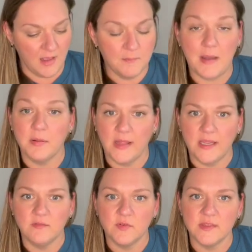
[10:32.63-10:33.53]
My
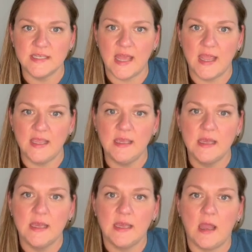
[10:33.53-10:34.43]
plan for the day,
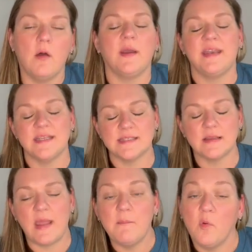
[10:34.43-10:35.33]
and his
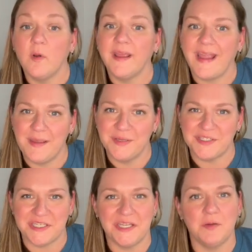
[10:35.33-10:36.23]
morning
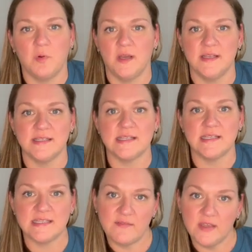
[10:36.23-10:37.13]
ABG was
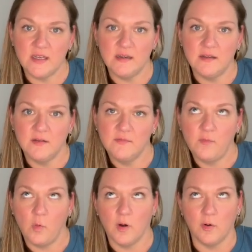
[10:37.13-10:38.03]

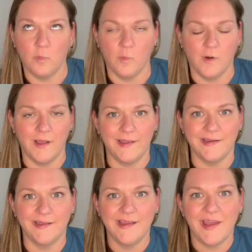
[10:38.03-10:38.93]
741,